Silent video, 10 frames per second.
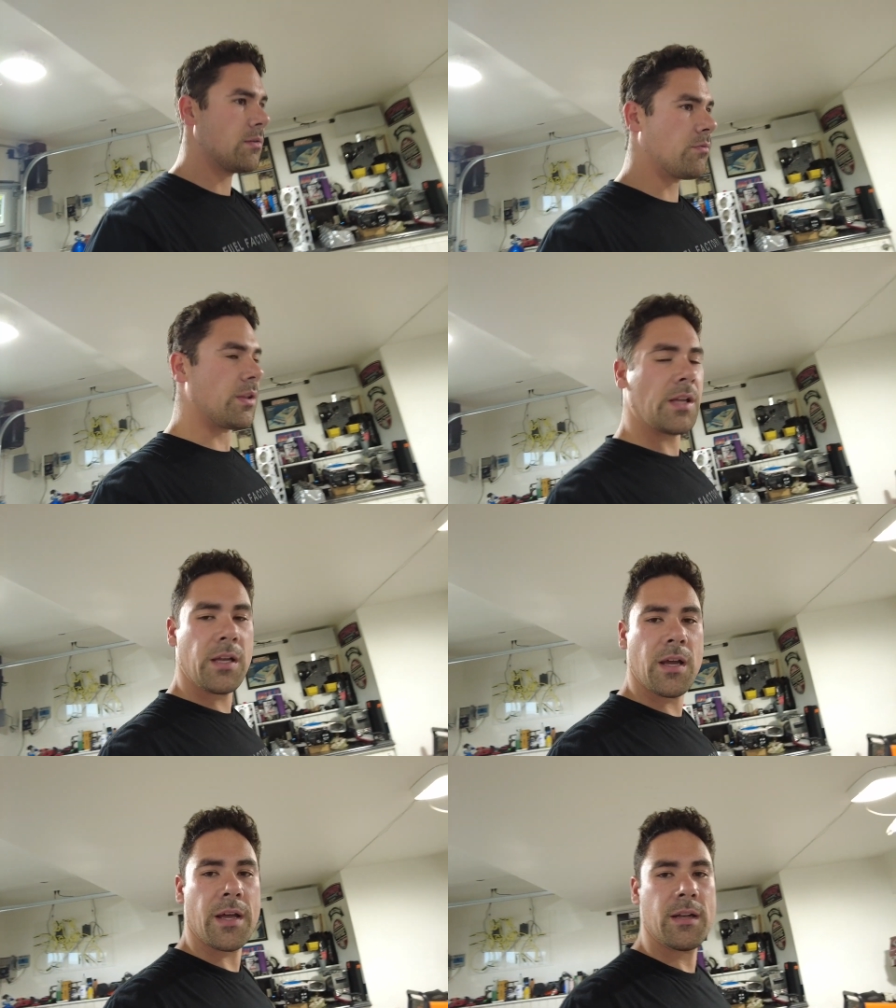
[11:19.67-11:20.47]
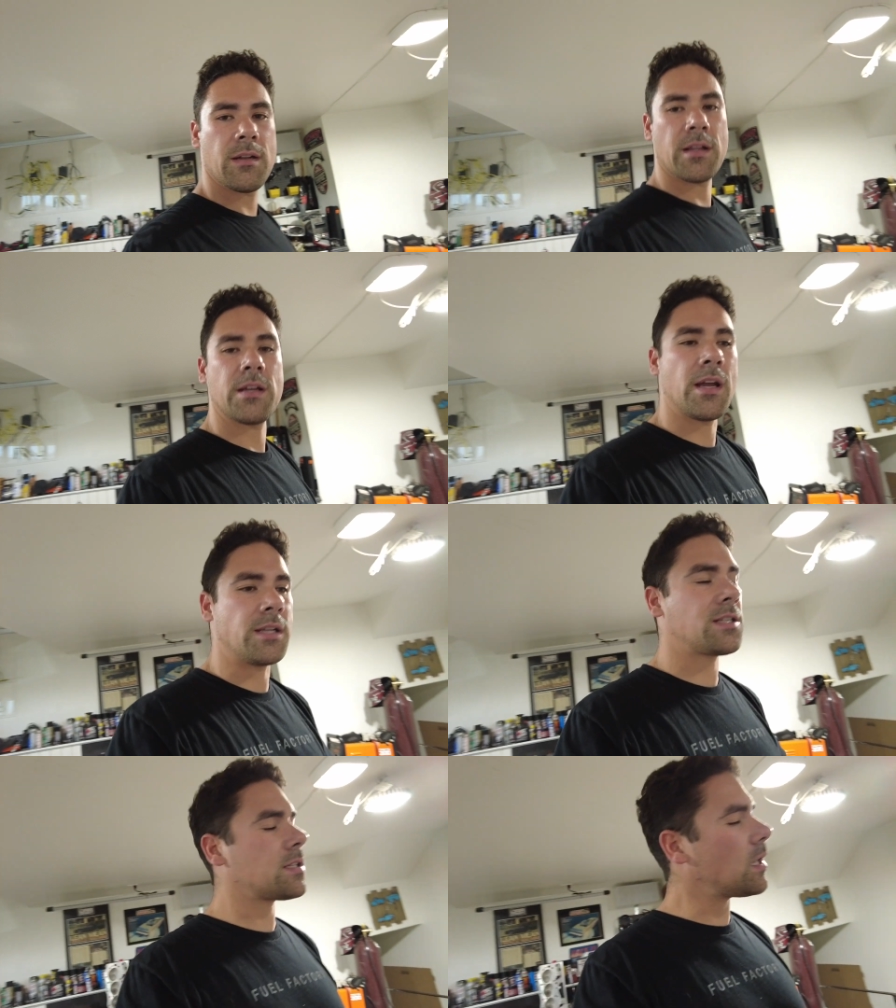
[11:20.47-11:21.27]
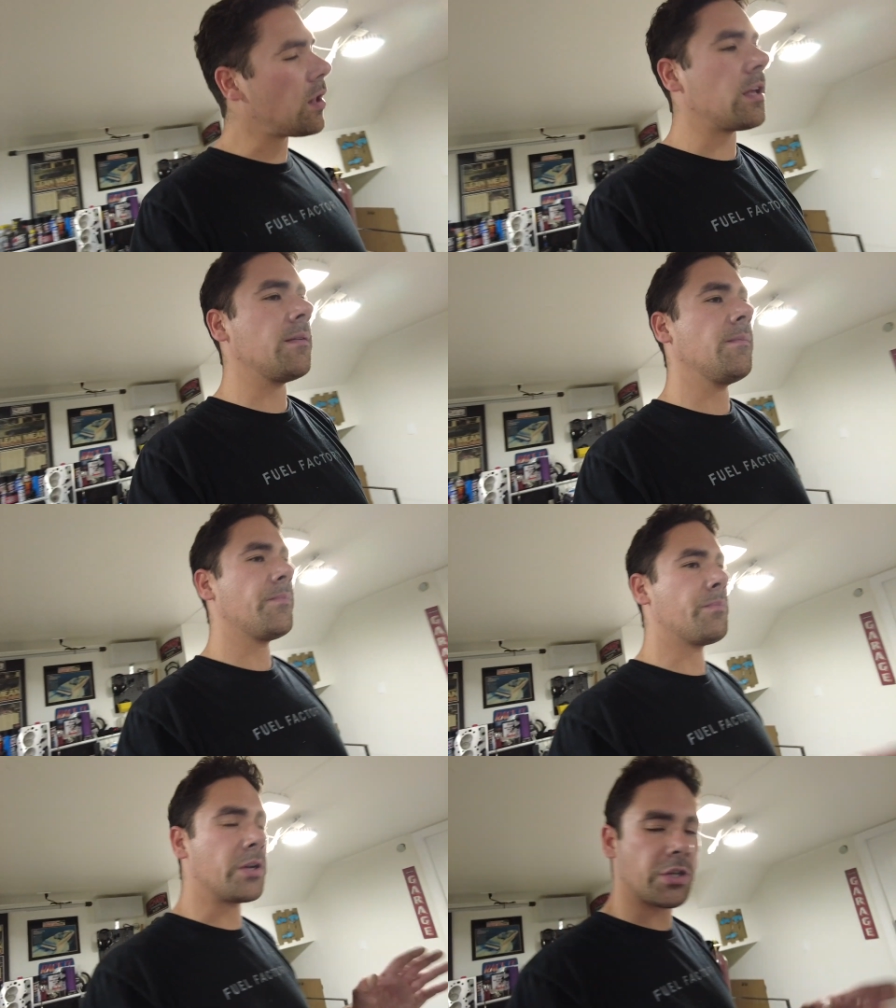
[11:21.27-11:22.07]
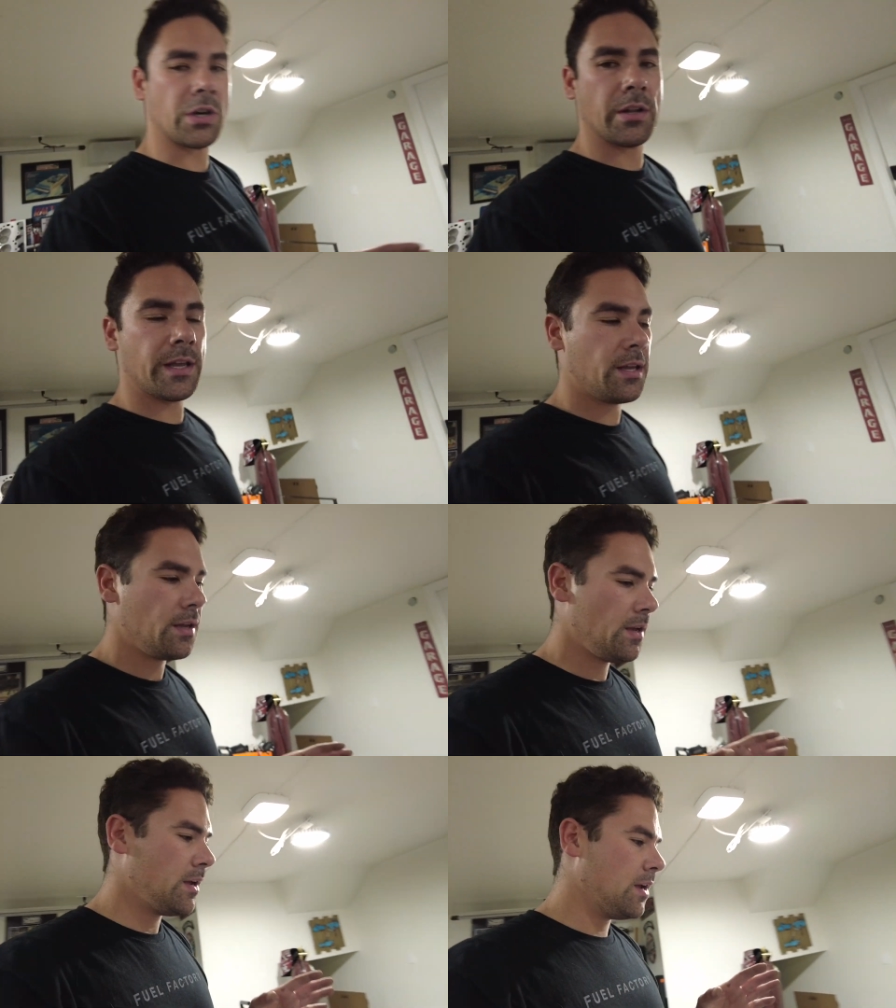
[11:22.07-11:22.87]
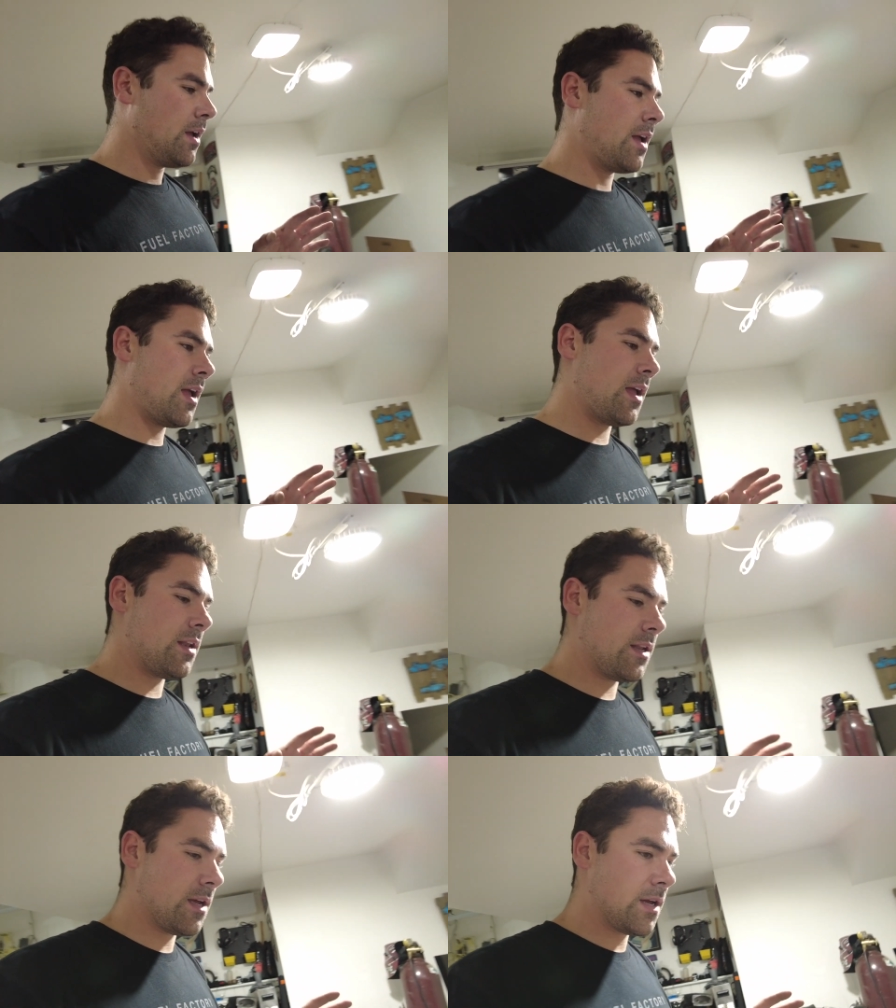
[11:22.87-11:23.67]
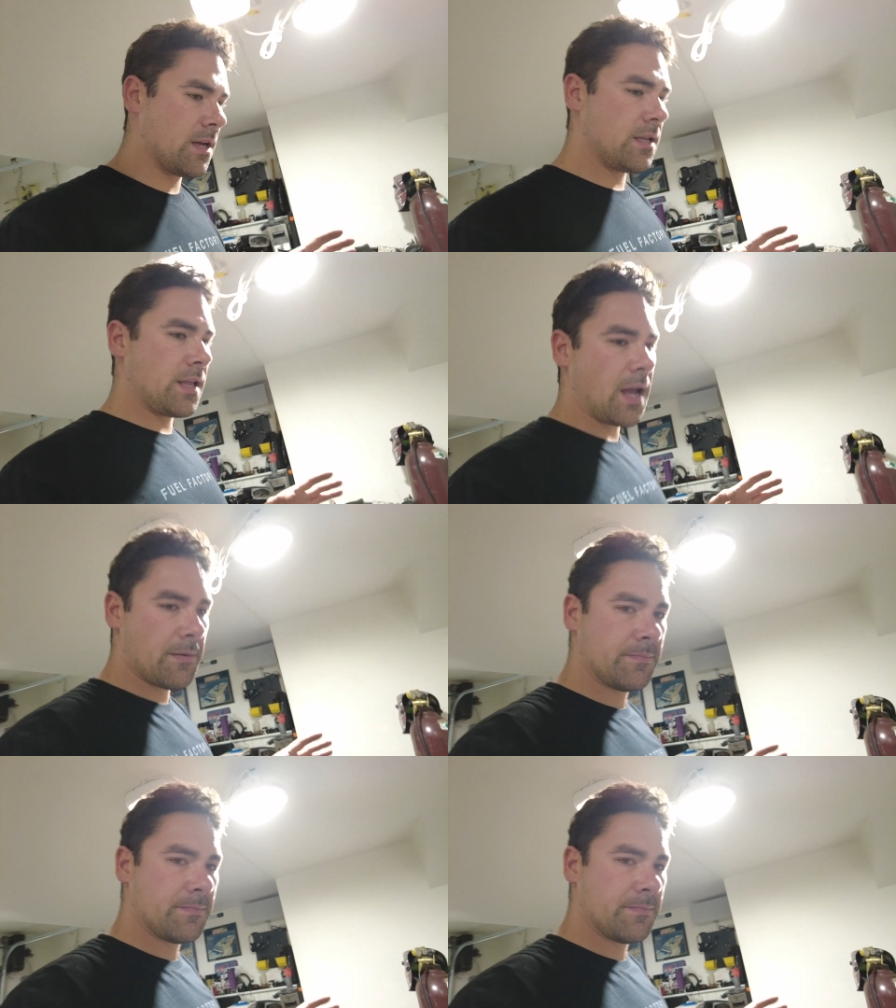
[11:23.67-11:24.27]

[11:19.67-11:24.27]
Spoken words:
we're looking good, slowly but surely. And yeah.